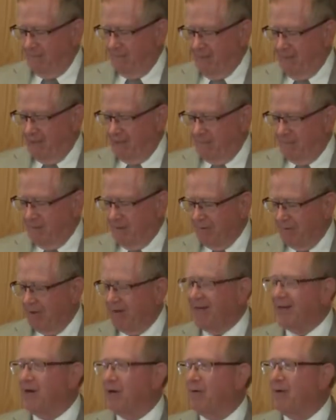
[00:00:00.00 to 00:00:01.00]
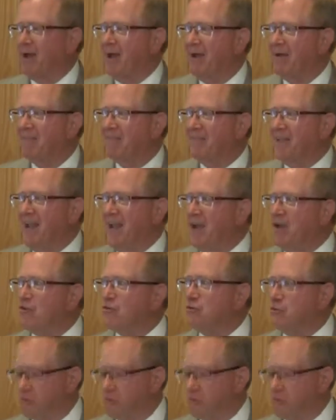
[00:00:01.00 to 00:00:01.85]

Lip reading: And we really don't have the answer